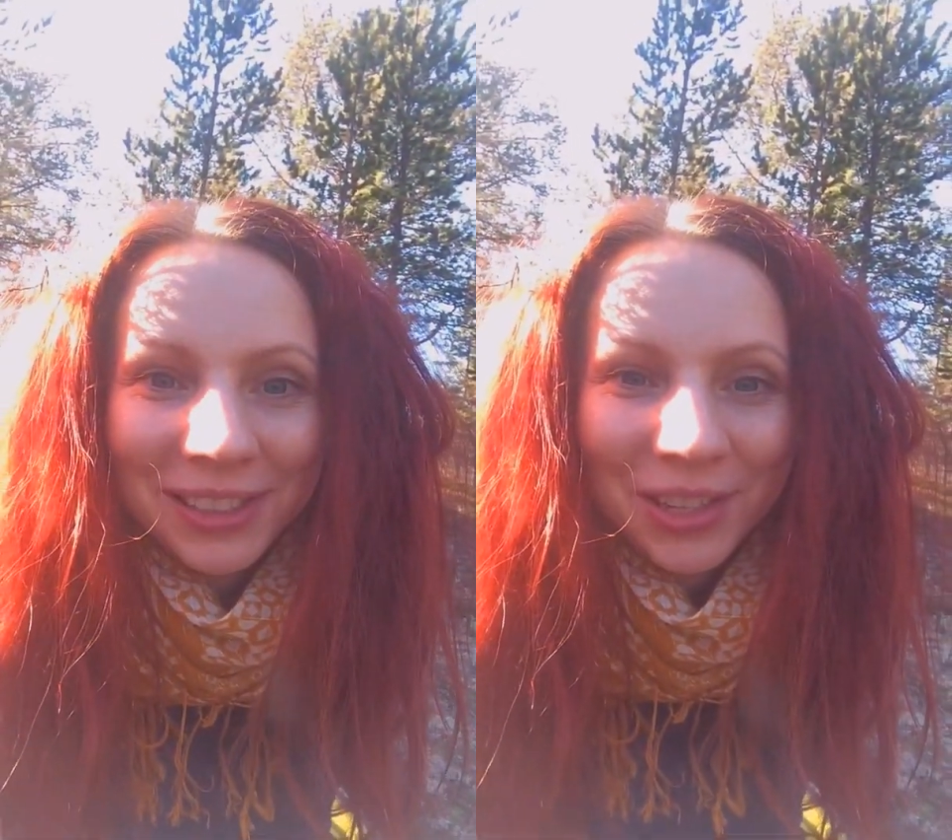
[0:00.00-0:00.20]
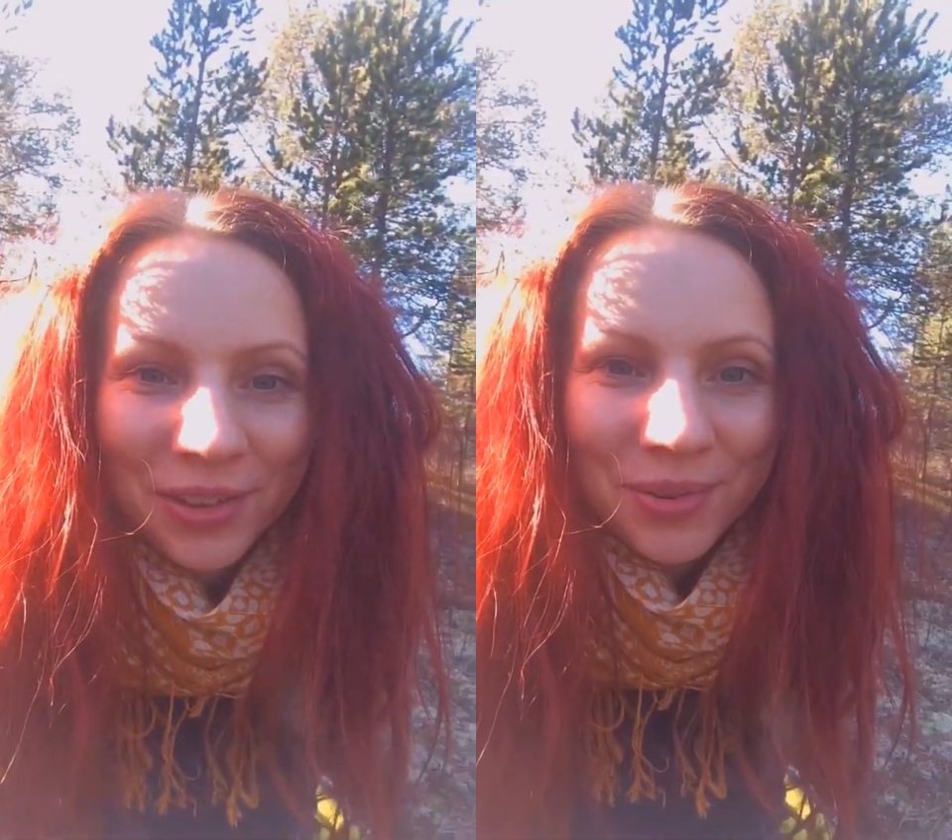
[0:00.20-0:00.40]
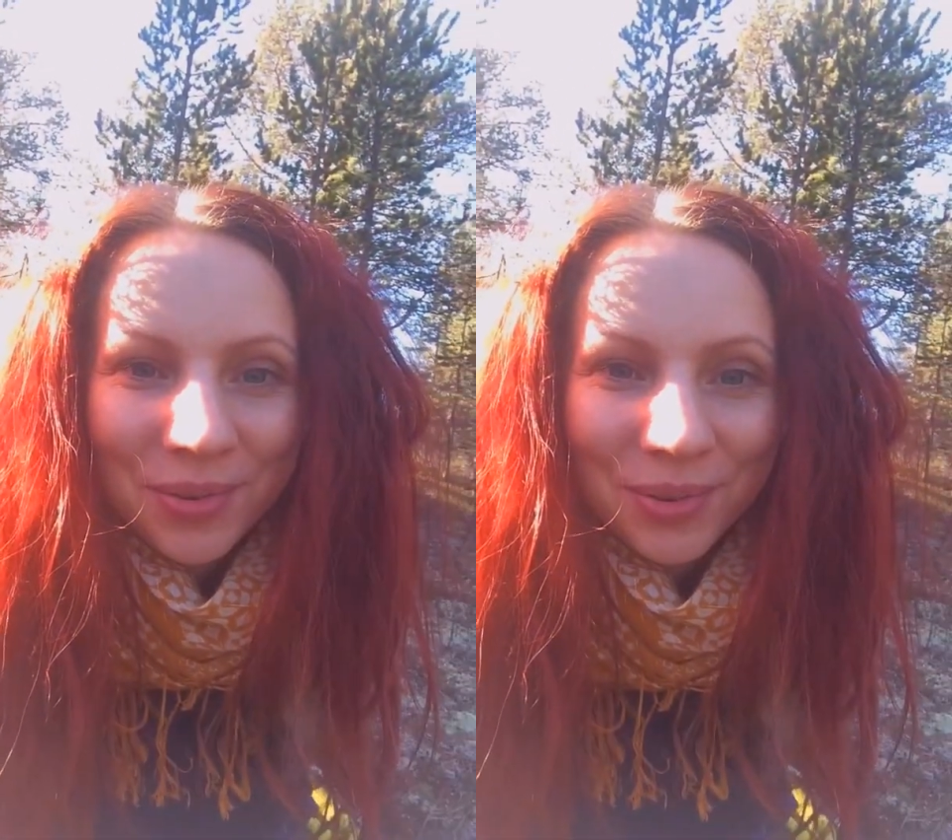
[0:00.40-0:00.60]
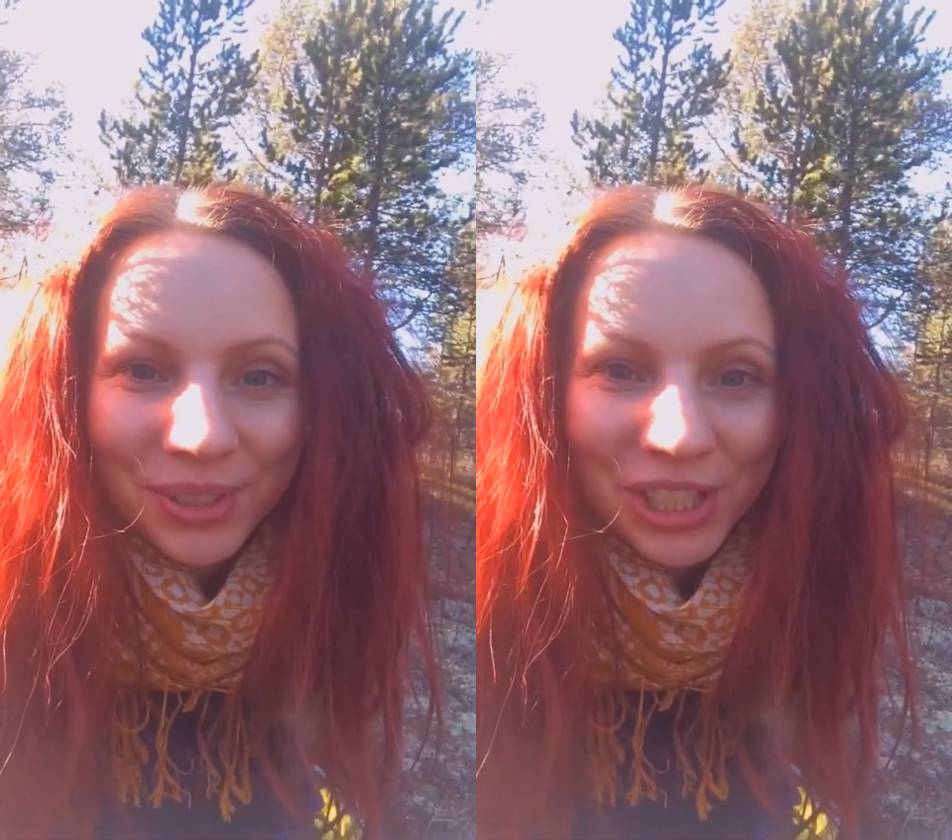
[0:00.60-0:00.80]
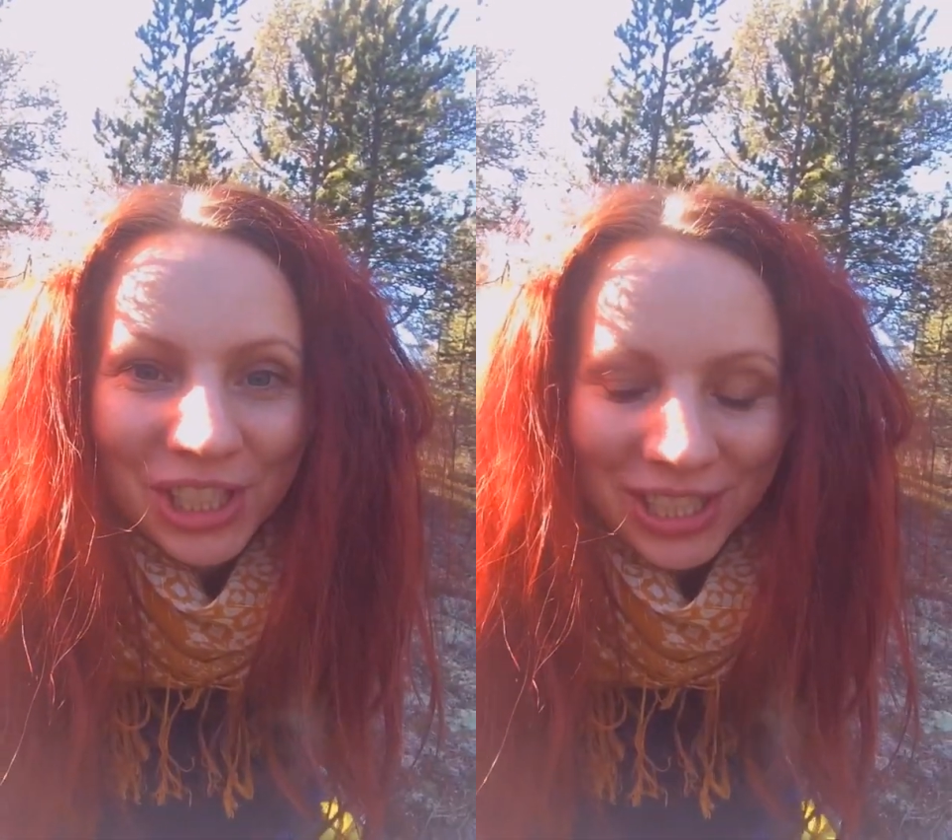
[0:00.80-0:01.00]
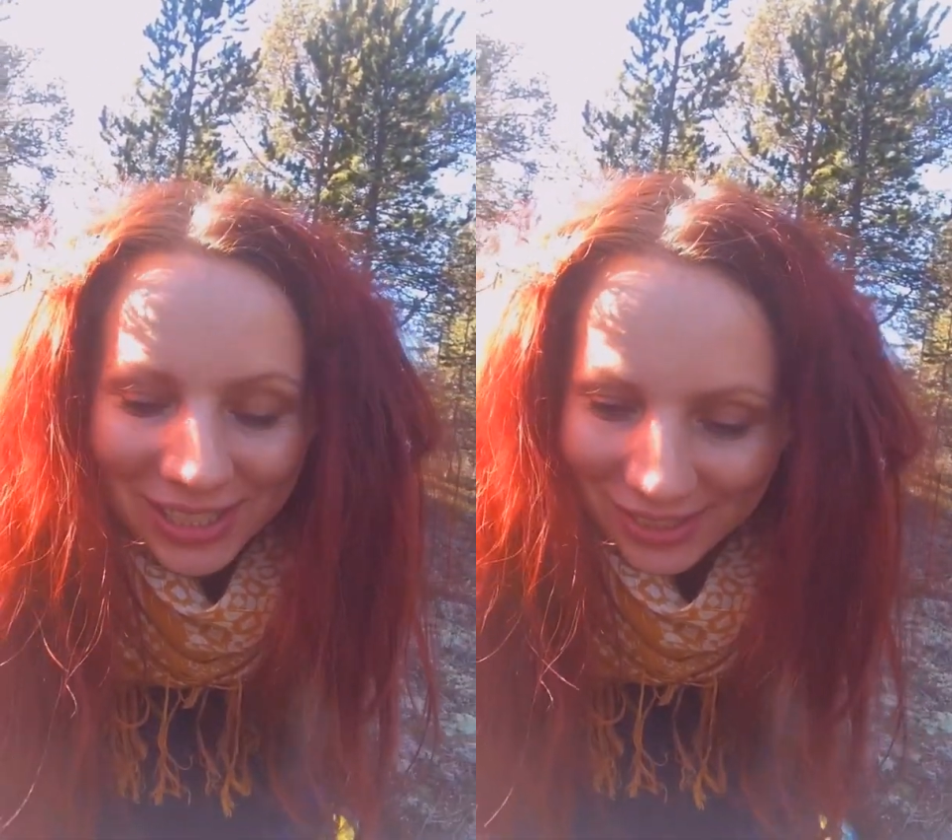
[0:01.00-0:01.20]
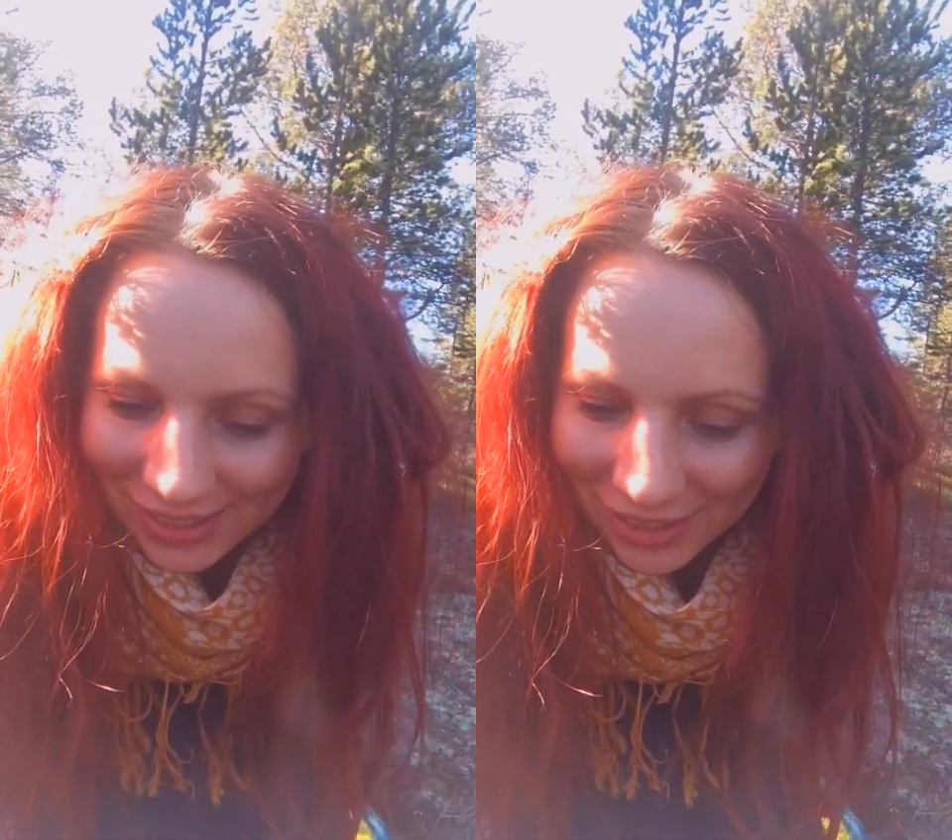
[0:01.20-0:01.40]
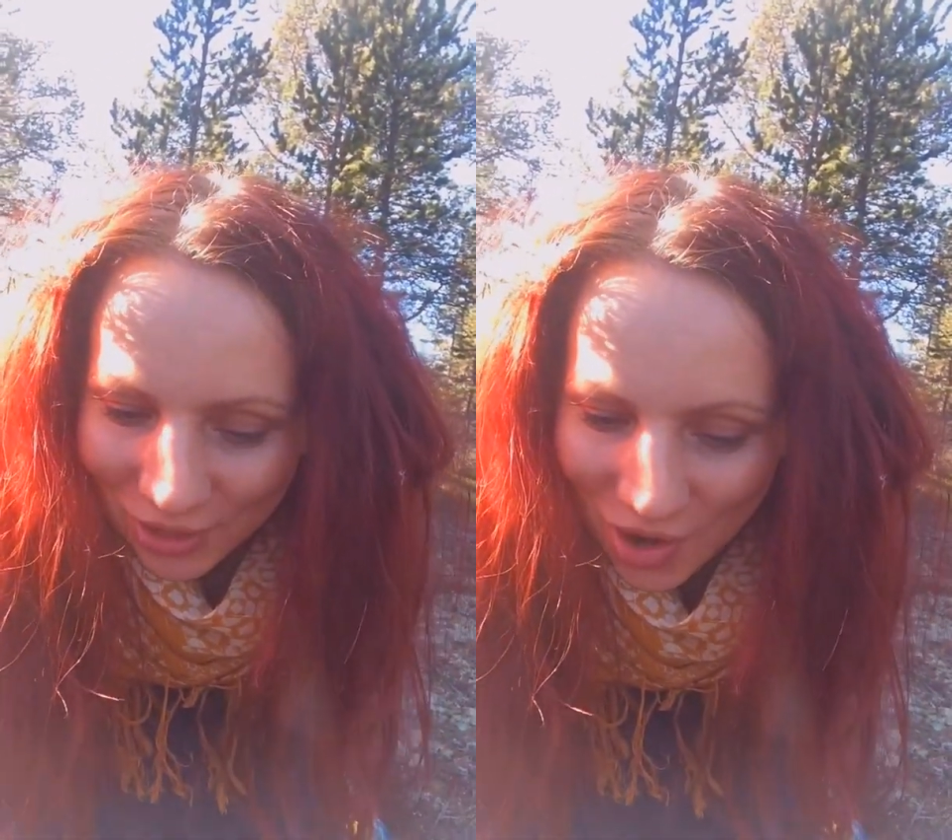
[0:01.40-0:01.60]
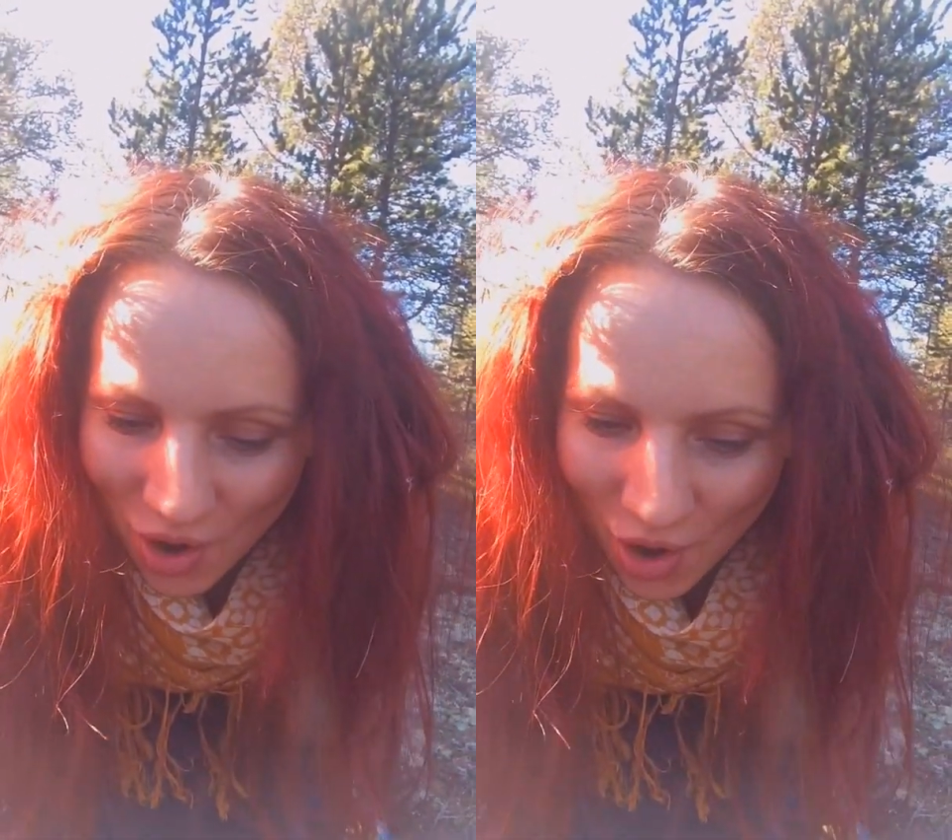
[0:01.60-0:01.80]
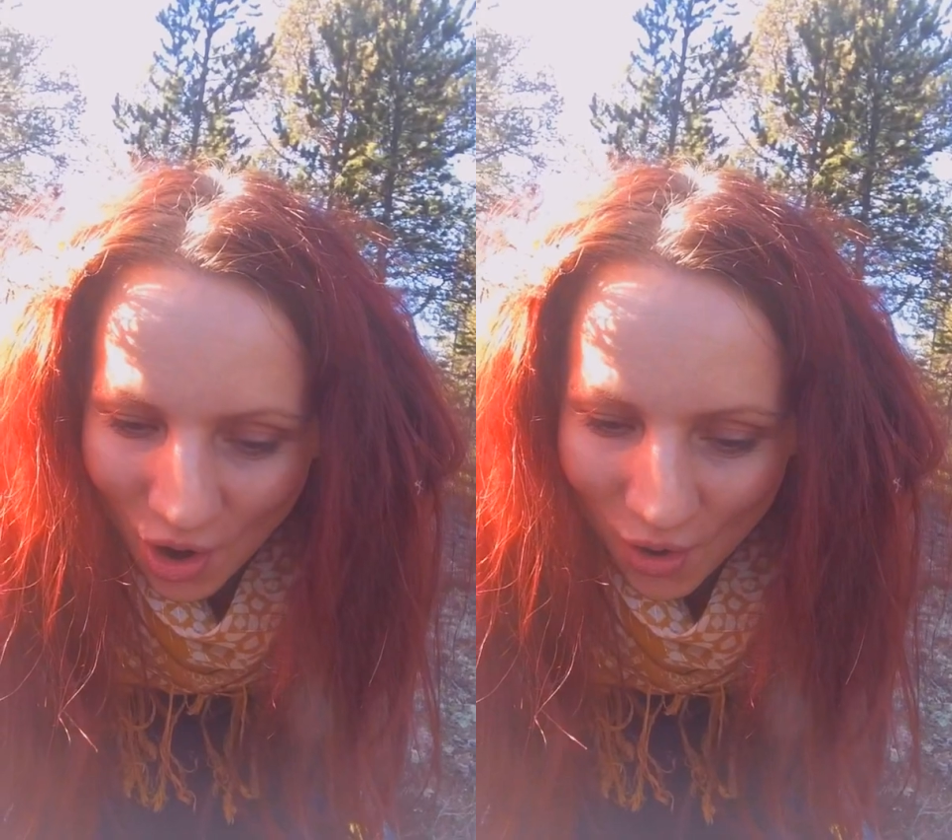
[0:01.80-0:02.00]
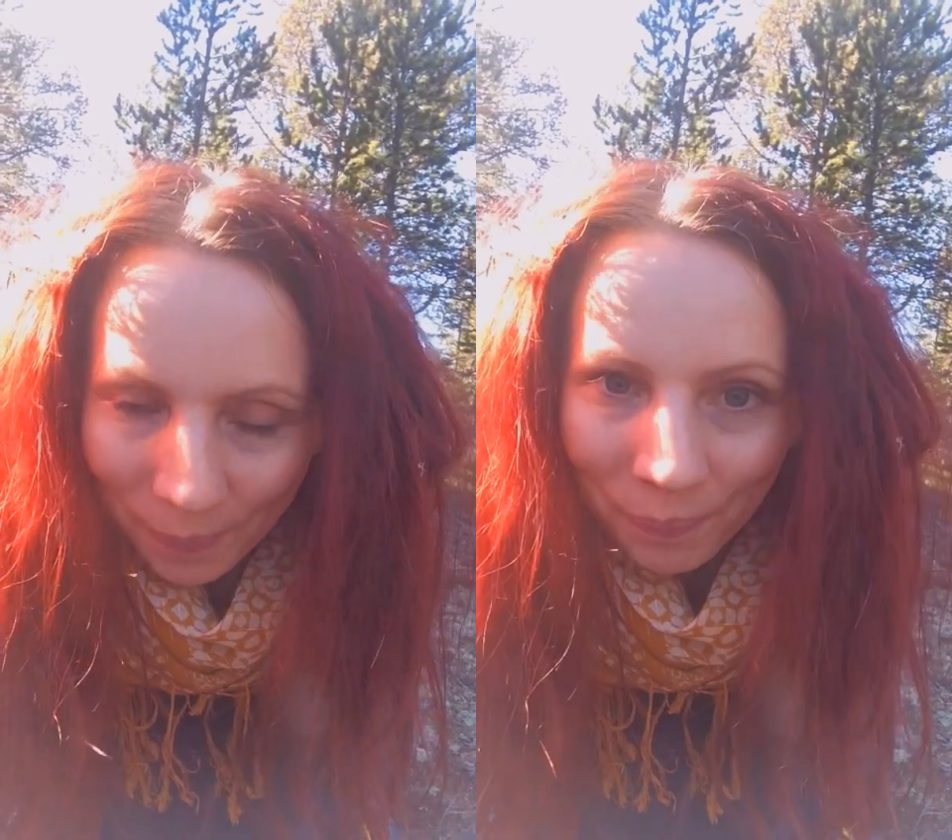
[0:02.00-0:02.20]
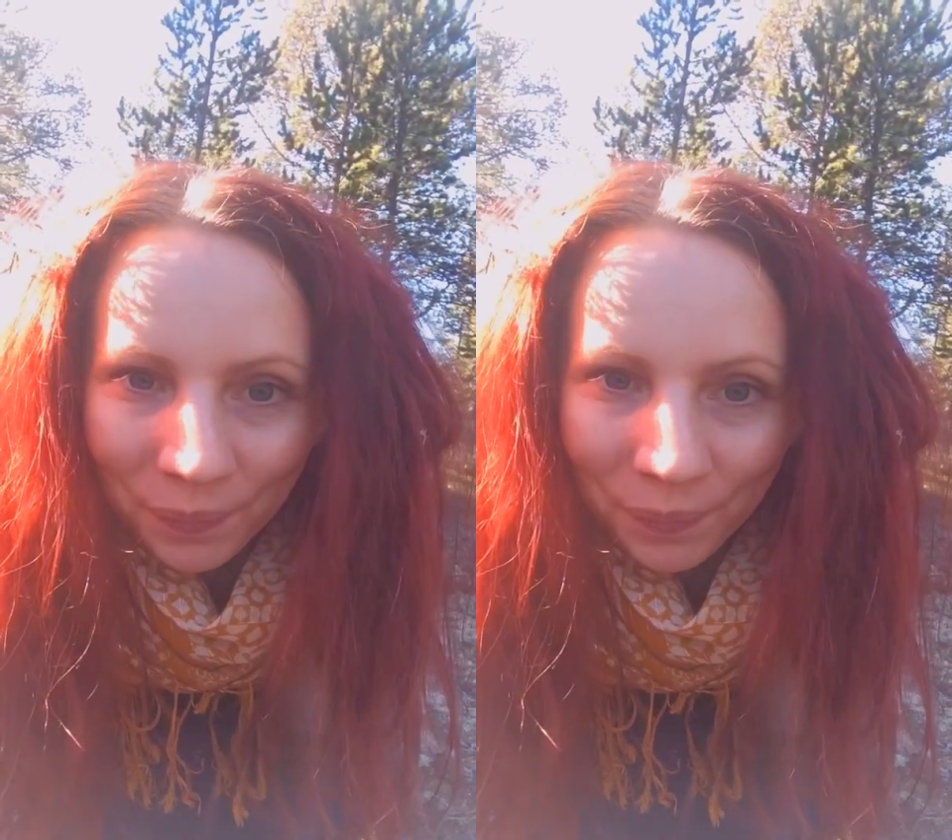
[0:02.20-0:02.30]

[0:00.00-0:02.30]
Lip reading: huge. Oh.